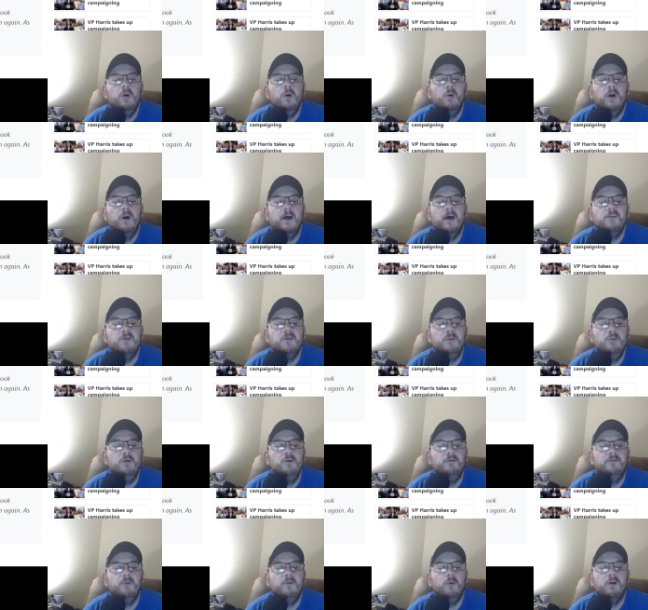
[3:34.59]
As we
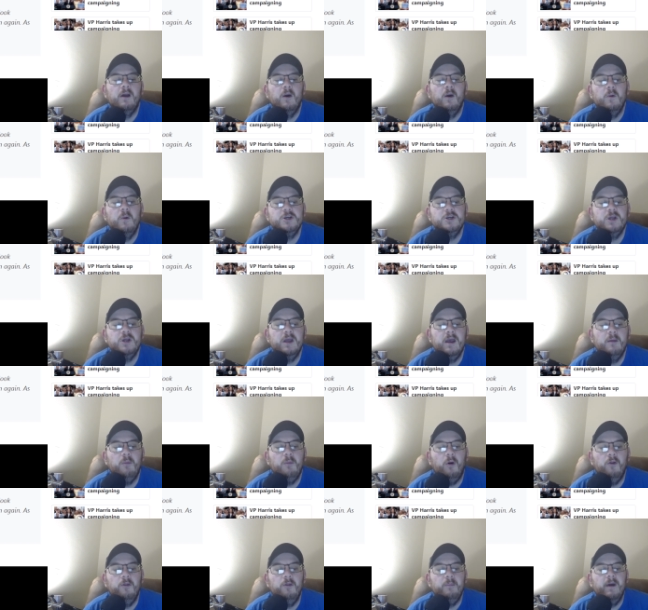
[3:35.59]
move forward, I wish
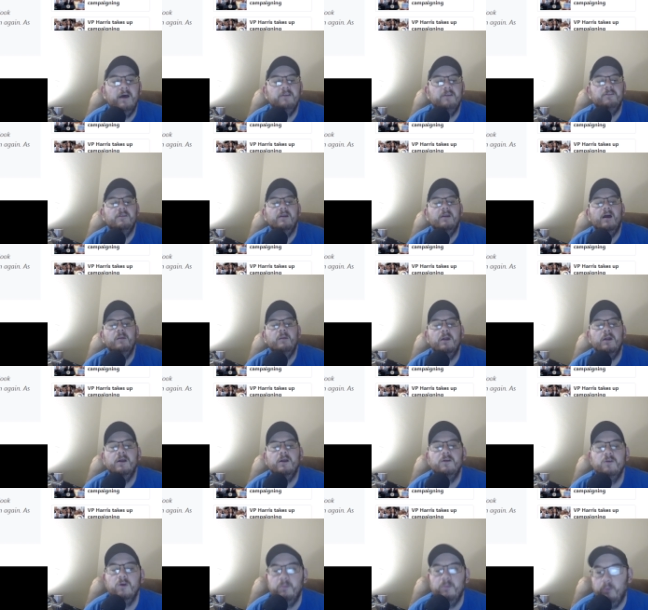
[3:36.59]
Kim all the best, and I
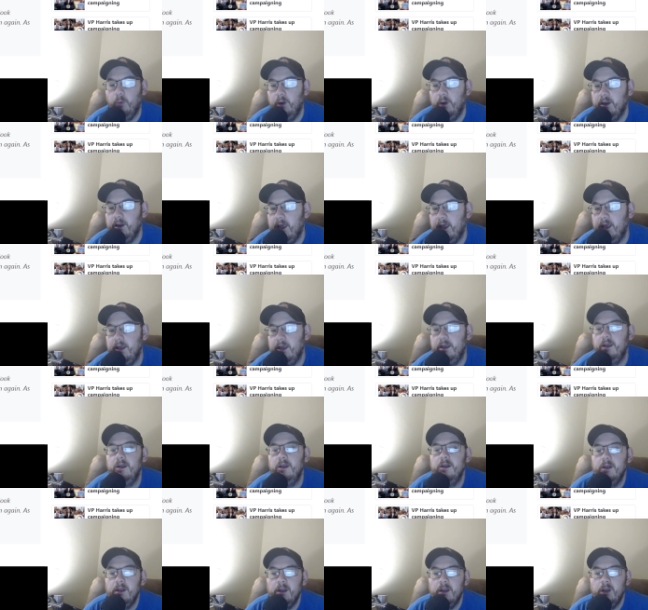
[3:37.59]
plan to appoint a
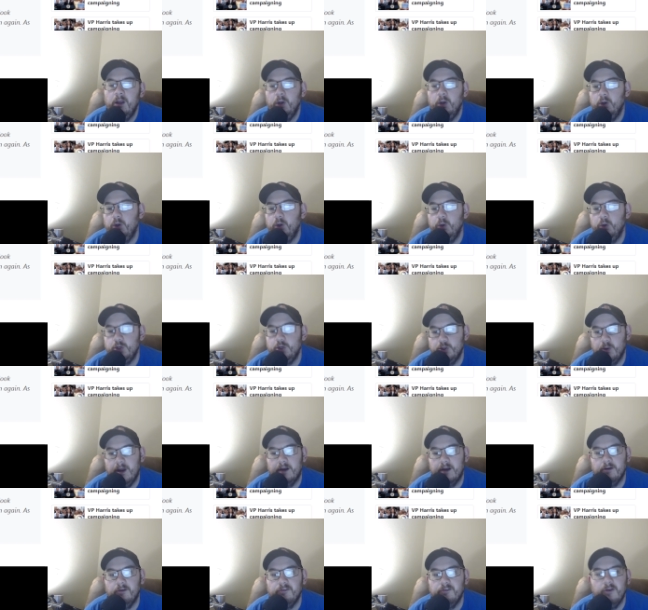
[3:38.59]
new
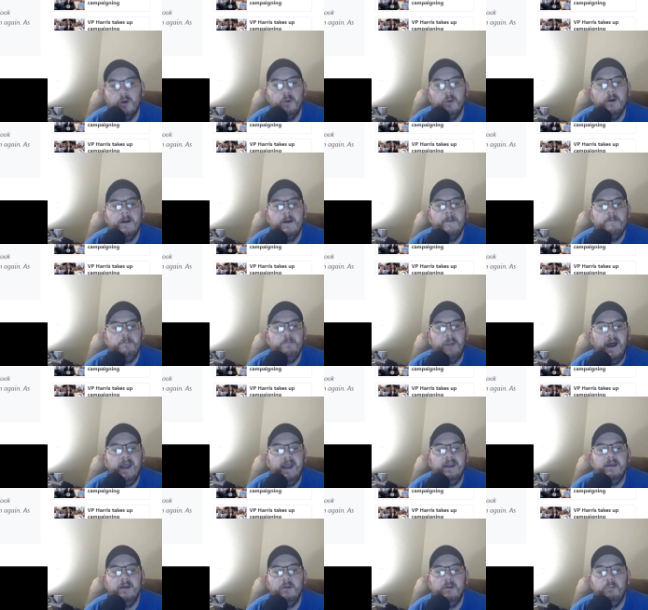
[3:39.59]
director. So
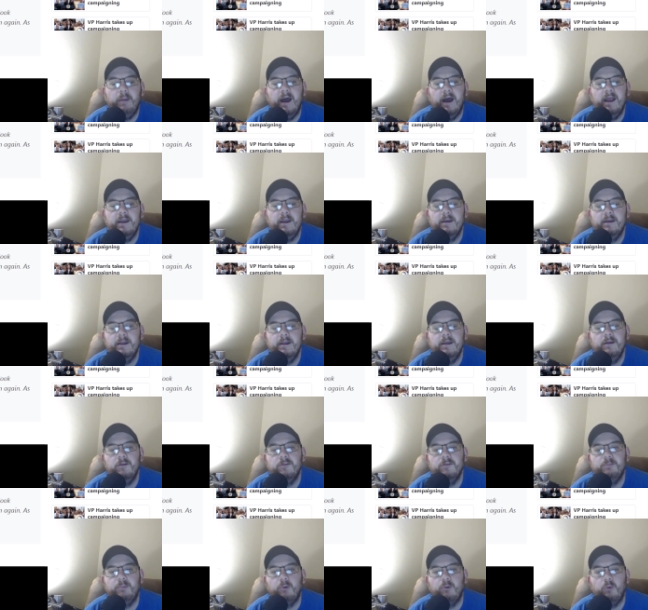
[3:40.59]
Biden Biden
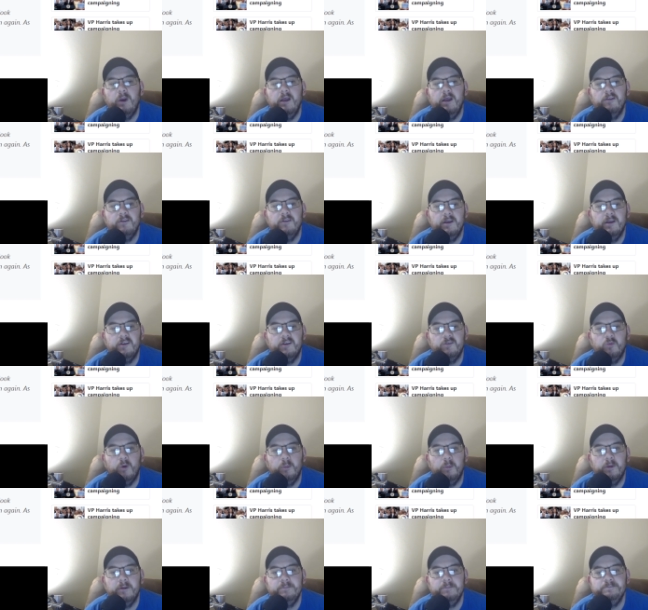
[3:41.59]
is praising this
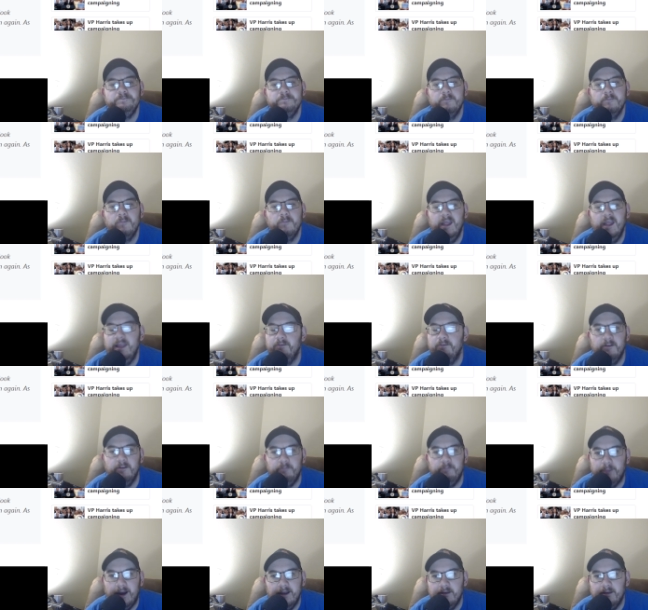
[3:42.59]
woman, even
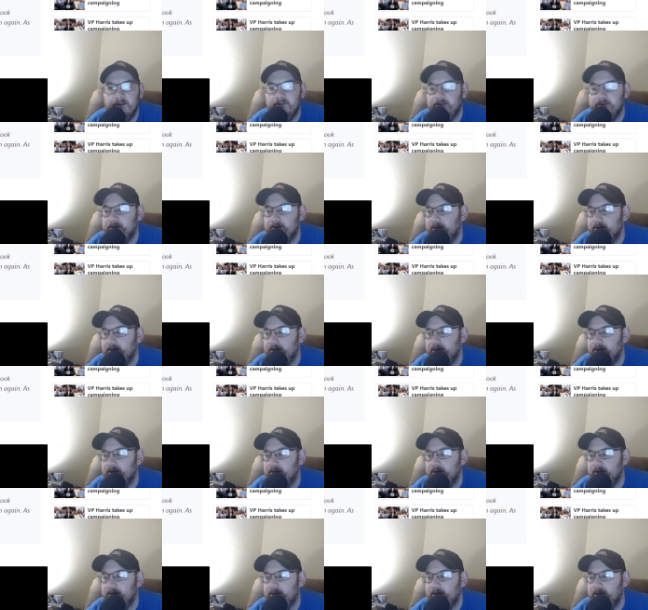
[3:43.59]
if Biden is still